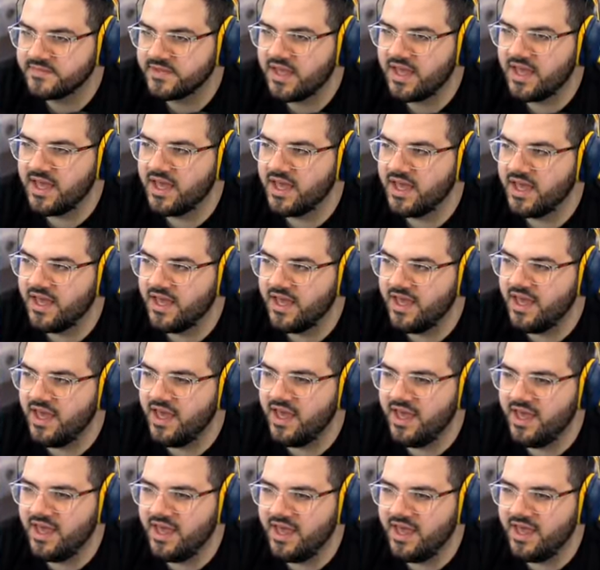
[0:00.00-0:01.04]
Uh-huh,
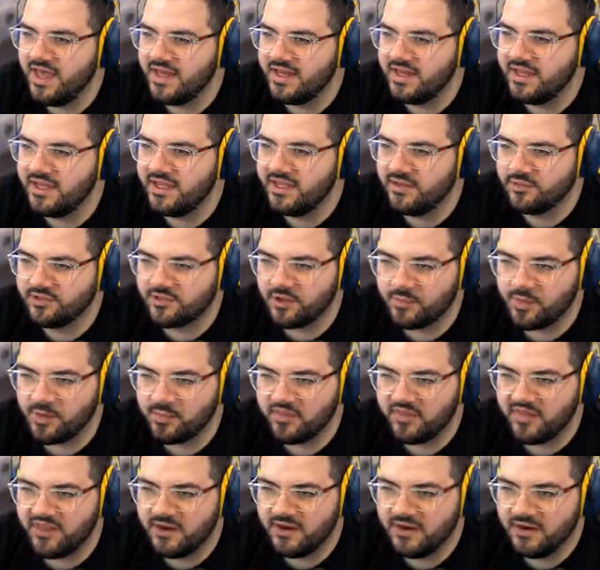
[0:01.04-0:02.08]
honey. Was there people
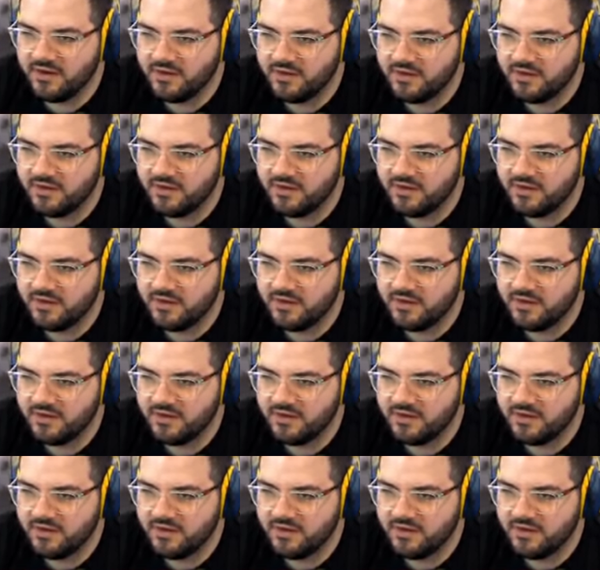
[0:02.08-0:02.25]
there?